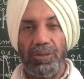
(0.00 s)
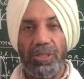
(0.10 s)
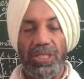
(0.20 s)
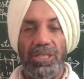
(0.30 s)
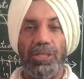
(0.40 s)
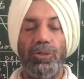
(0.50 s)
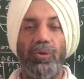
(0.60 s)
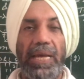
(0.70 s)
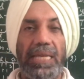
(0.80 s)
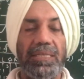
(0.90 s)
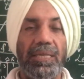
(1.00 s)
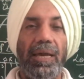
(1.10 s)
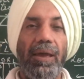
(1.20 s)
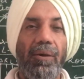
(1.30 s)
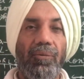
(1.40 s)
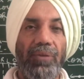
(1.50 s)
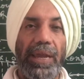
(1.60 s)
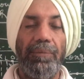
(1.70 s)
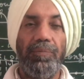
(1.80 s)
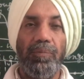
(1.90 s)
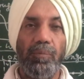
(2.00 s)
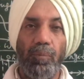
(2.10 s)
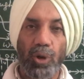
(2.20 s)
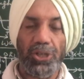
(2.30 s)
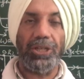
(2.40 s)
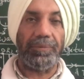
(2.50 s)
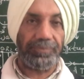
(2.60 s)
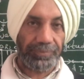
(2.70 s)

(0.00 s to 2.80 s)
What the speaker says: this is known as wave motion.